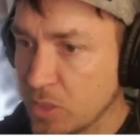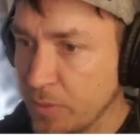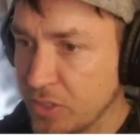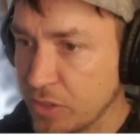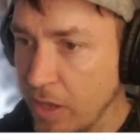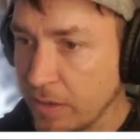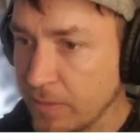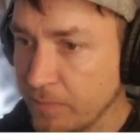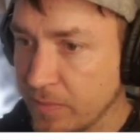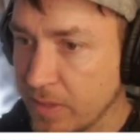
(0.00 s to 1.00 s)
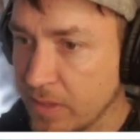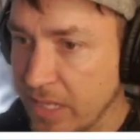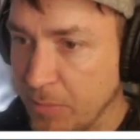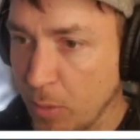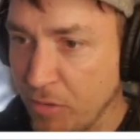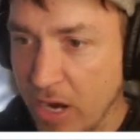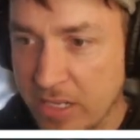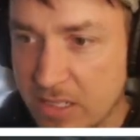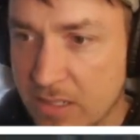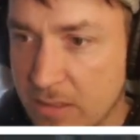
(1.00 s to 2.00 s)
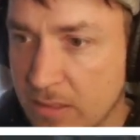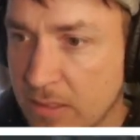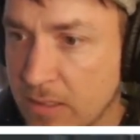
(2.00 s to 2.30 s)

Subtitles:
a Twitch star. Name your price.